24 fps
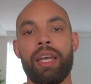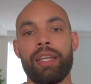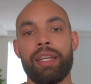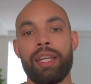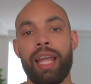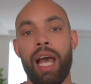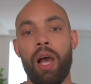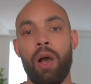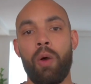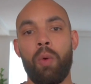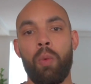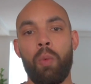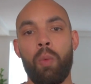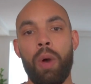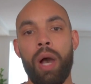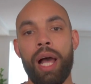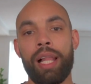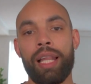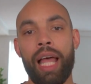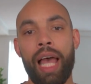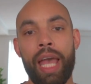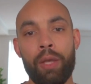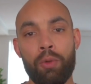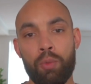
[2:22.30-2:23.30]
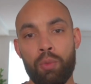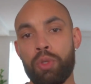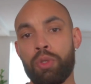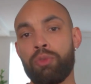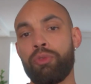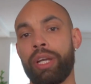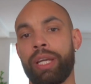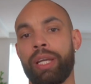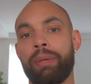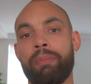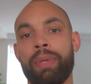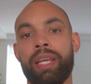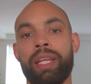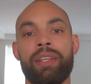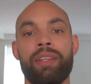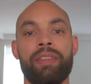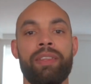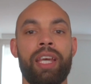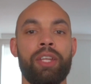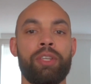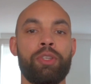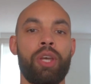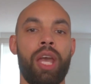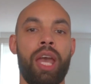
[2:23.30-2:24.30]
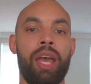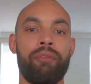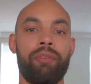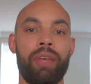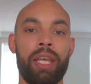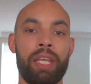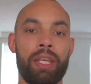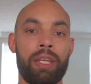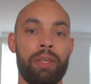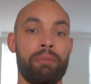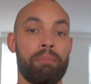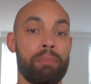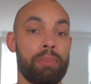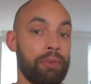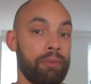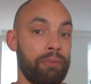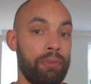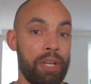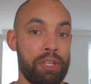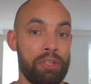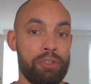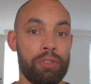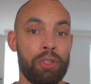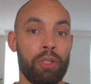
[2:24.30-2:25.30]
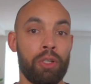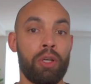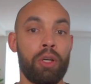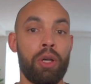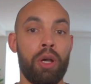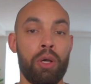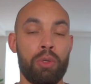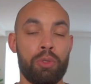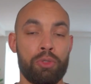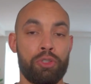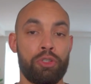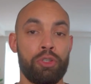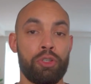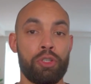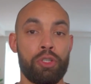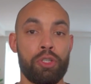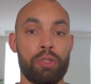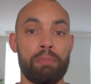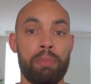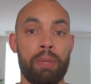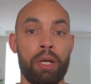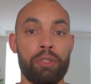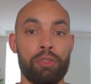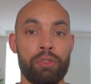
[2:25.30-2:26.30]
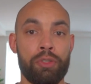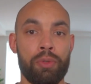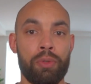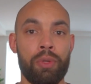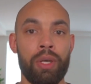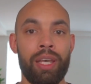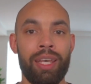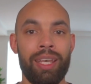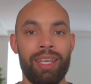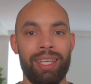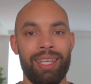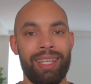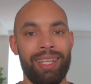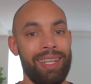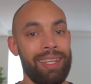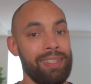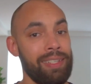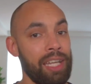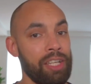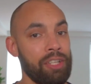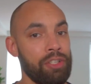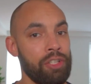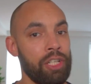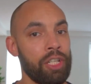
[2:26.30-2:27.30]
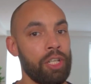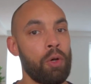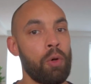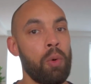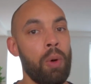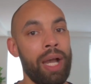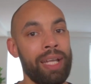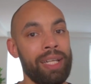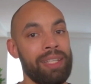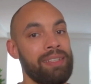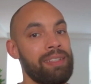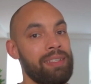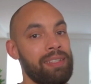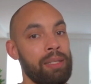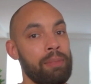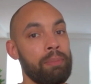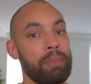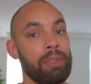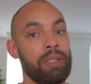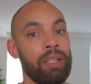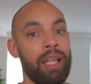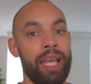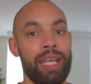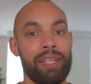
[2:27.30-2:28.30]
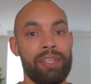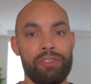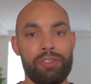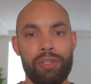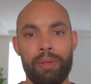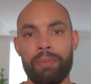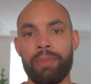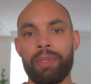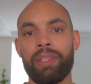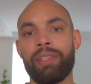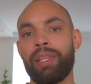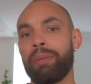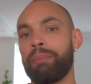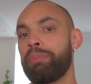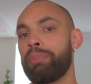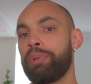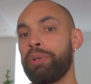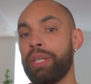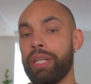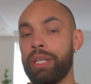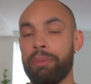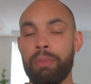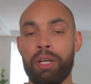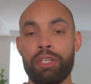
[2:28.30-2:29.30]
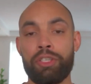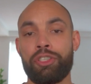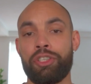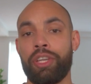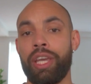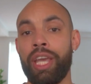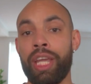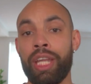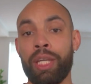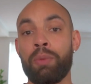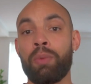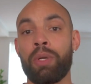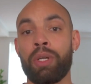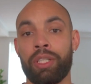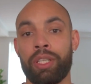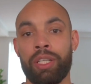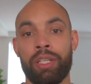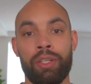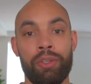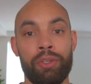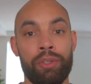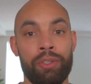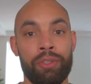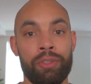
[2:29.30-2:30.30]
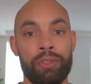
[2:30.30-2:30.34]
Now, while I would recommend that you have a professional coach spot you, it is actually quite simple and something that pretty much anyone can learn.